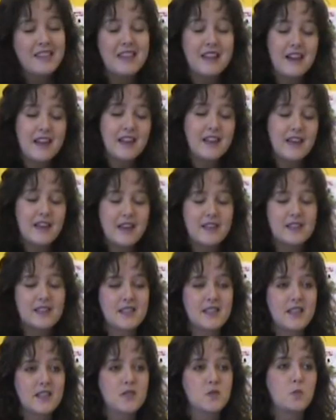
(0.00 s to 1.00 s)
Then I can ask
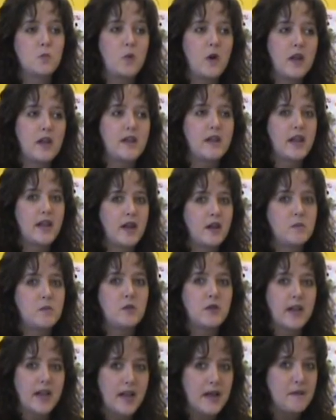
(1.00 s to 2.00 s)
the kids what
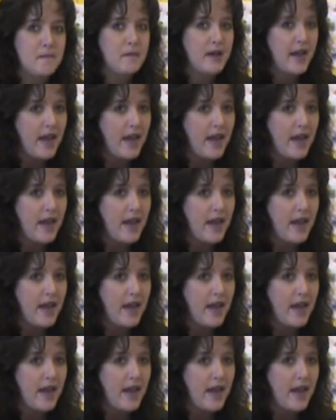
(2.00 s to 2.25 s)
animal came